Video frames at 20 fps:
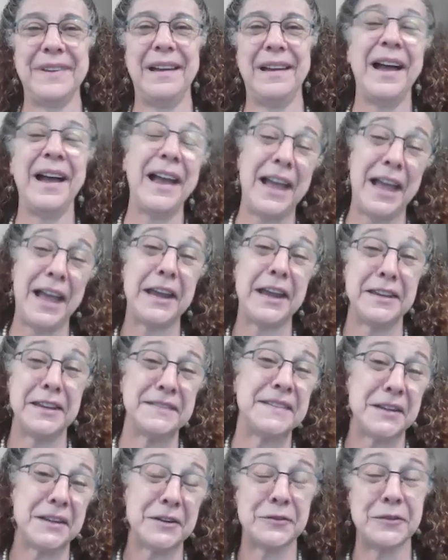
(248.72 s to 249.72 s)
I
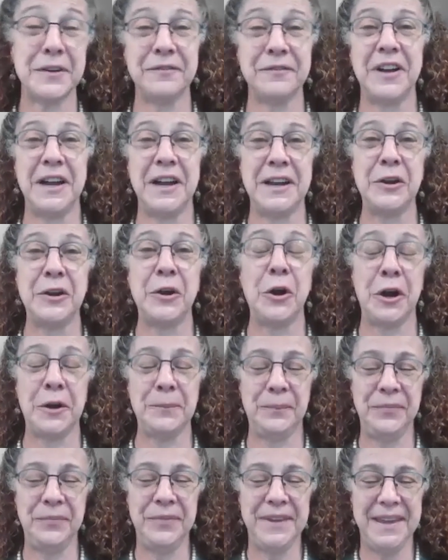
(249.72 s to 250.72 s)
consider it fine
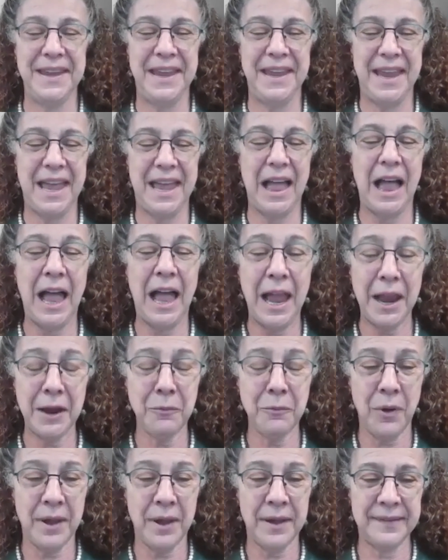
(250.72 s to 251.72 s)
art.
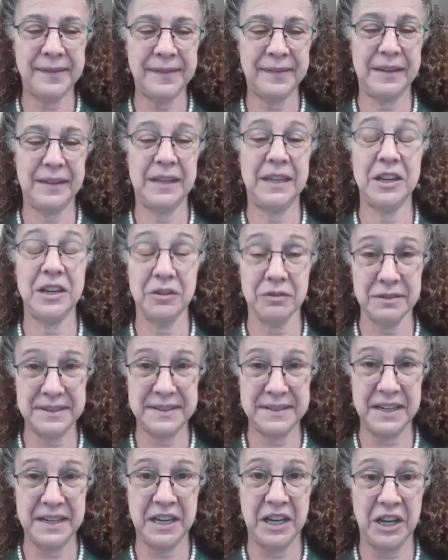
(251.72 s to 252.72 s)
I was
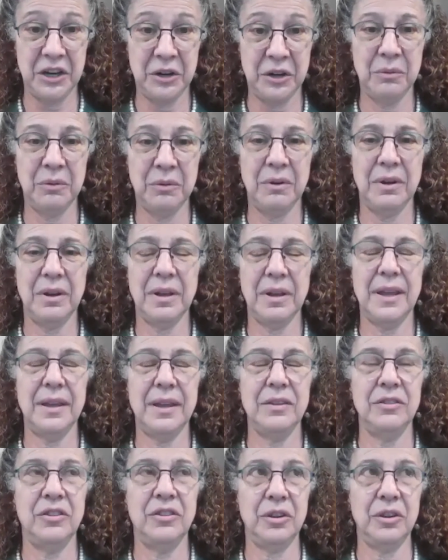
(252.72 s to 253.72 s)
years ago
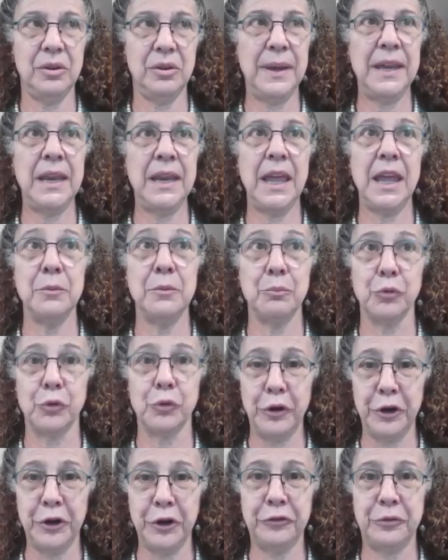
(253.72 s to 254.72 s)
doing
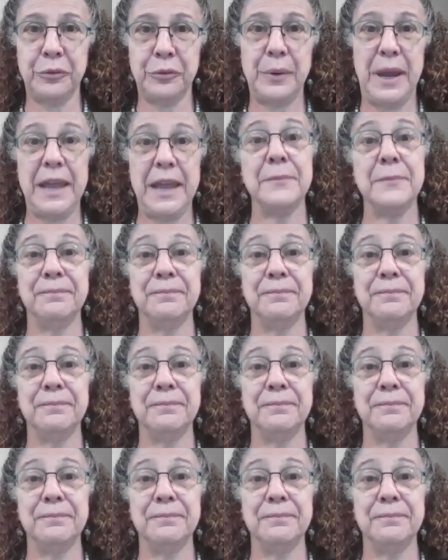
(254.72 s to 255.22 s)
embroidery